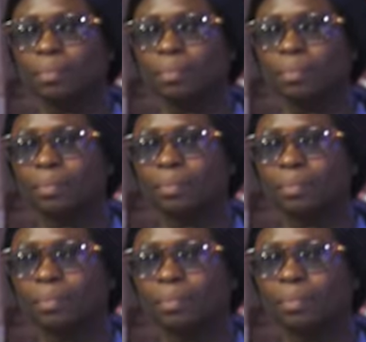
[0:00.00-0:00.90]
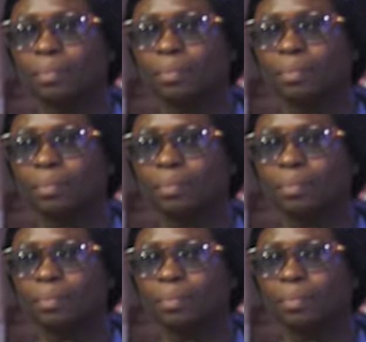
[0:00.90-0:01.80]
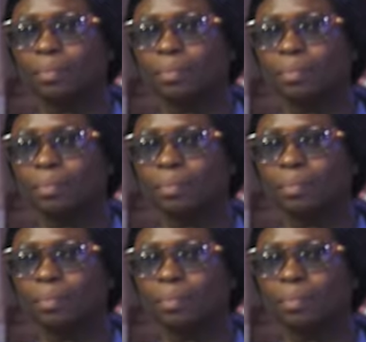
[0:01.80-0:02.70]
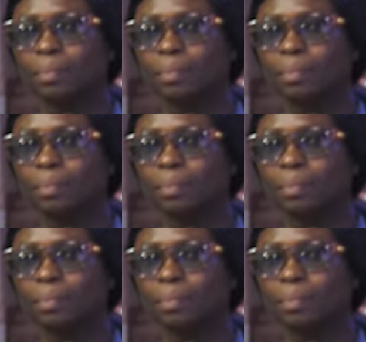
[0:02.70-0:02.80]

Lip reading: This person isn't speaking.